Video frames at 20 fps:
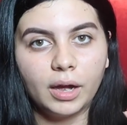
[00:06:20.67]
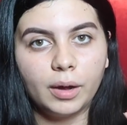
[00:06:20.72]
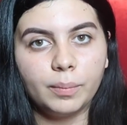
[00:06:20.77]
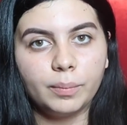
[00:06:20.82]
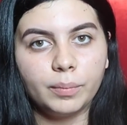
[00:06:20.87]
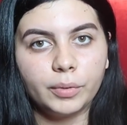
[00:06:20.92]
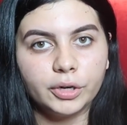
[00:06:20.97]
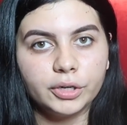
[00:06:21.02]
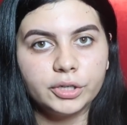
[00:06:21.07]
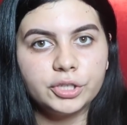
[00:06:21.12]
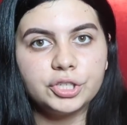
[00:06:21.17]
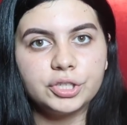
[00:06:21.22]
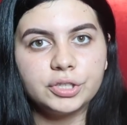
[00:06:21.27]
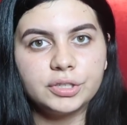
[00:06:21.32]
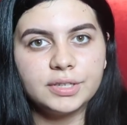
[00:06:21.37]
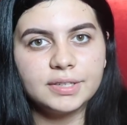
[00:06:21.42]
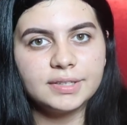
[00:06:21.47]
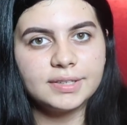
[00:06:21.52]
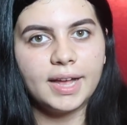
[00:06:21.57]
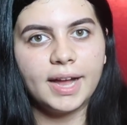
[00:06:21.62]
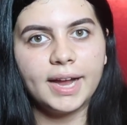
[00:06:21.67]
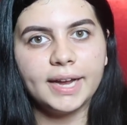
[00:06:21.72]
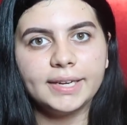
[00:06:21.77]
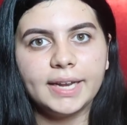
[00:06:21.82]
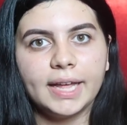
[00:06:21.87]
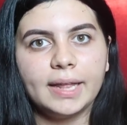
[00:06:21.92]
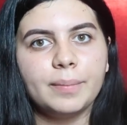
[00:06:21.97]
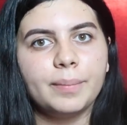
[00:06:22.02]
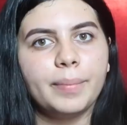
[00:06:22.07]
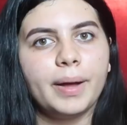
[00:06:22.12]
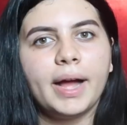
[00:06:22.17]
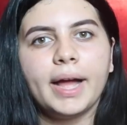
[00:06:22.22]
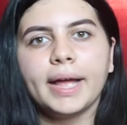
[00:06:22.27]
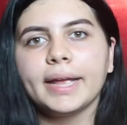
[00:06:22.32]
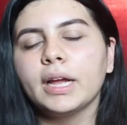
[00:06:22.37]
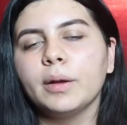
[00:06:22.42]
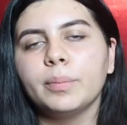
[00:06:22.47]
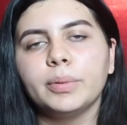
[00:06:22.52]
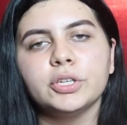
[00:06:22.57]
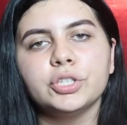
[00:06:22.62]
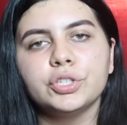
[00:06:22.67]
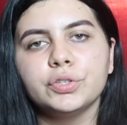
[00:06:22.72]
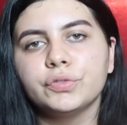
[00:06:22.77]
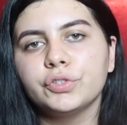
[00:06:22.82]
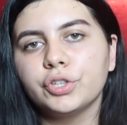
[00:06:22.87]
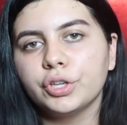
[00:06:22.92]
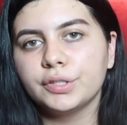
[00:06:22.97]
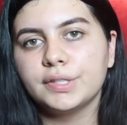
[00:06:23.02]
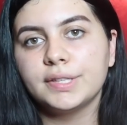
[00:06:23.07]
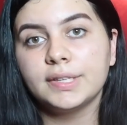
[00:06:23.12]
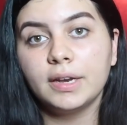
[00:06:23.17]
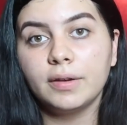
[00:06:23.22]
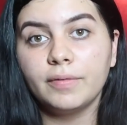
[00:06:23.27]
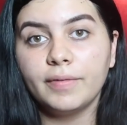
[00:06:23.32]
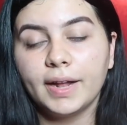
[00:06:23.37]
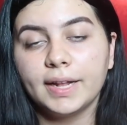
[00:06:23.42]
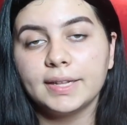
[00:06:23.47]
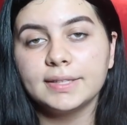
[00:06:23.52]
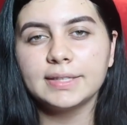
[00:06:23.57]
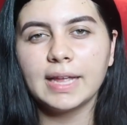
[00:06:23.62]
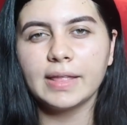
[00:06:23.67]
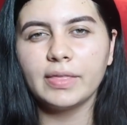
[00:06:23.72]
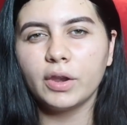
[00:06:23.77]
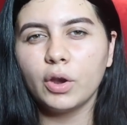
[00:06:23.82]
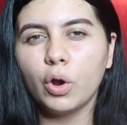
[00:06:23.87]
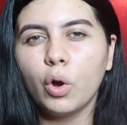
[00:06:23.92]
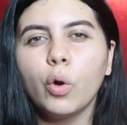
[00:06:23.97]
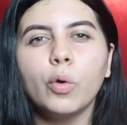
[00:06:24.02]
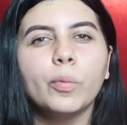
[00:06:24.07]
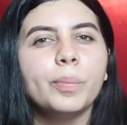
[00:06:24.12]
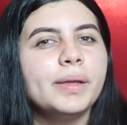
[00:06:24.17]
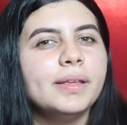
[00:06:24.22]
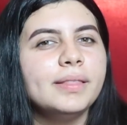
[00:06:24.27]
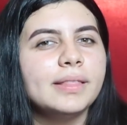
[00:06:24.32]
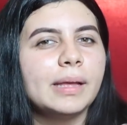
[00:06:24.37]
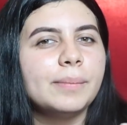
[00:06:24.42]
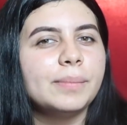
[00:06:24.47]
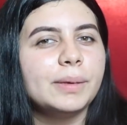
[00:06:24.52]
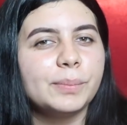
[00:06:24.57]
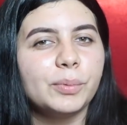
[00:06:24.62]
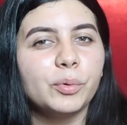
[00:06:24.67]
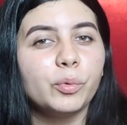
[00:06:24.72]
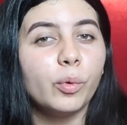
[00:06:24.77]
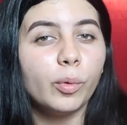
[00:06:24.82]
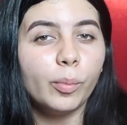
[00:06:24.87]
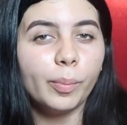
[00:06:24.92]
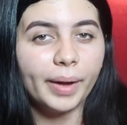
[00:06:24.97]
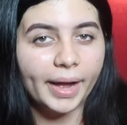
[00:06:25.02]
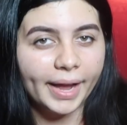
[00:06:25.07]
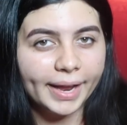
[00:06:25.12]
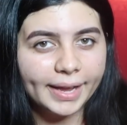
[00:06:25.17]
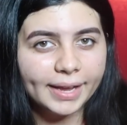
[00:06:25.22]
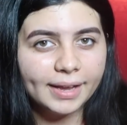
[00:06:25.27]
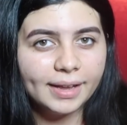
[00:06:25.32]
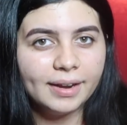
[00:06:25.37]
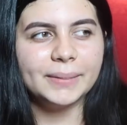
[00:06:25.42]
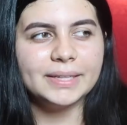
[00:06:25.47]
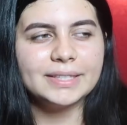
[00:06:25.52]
a merch design and buying a bunch of shirts in advance and then hoping that people will buy it.